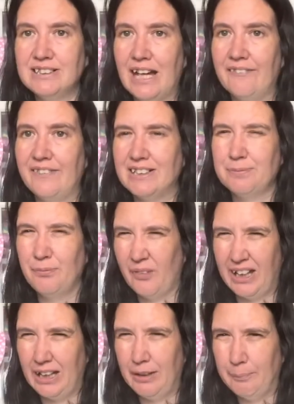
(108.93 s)
have this
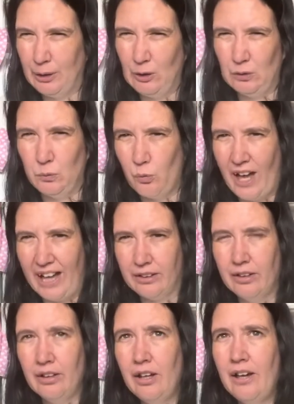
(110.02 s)
really bold red
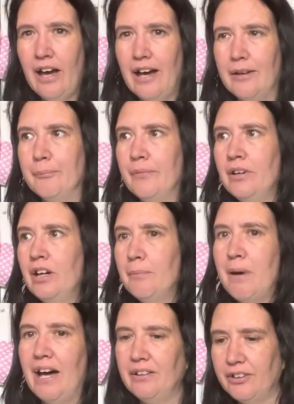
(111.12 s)
um,
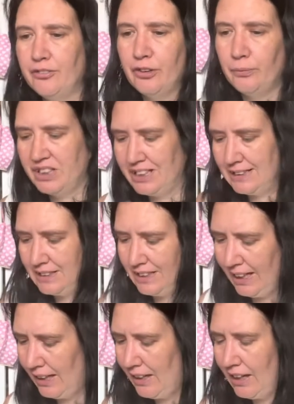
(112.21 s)
pattern on the front, which is
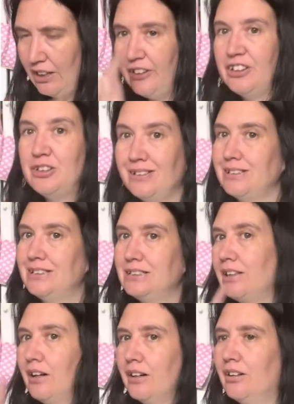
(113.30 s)
the Looney Tunes
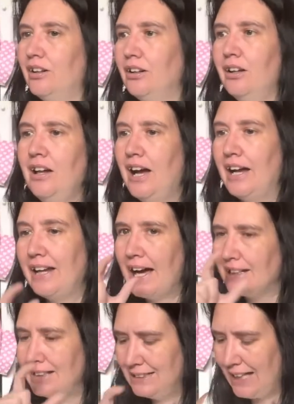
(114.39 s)
circle. And it
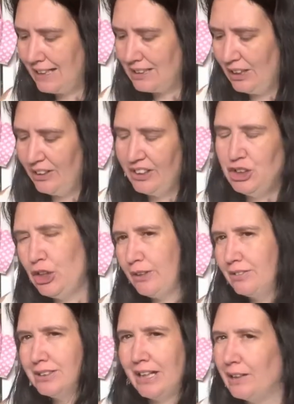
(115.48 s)
actually says Looney
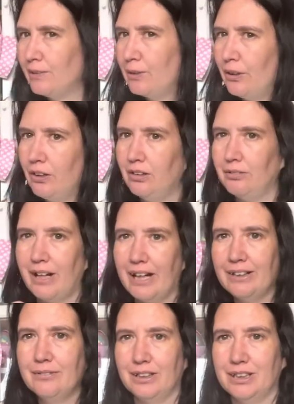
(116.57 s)
Tunes in gold
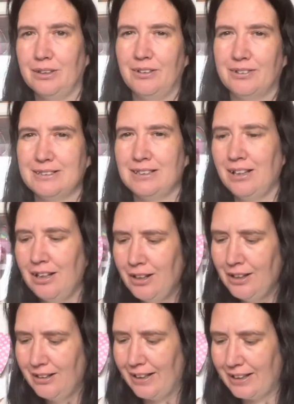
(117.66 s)
writing, which looks
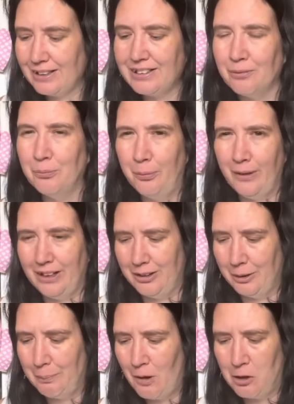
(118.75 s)
like they're really going to
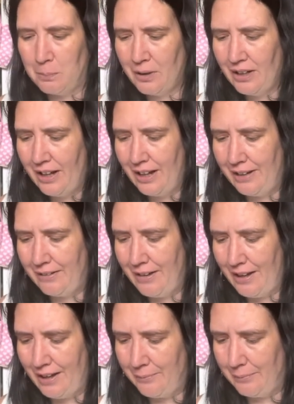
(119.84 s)
pop. And
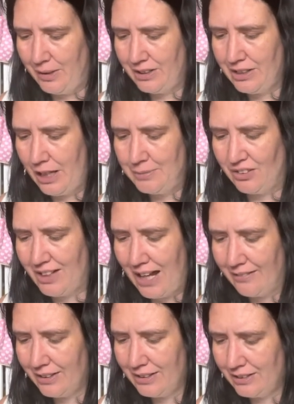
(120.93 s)
um, in terms of
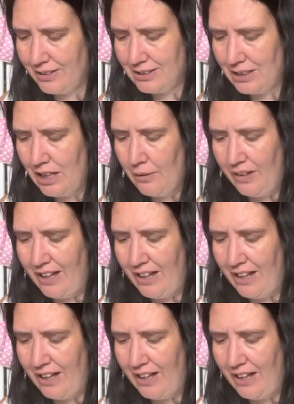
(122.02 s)
characters, we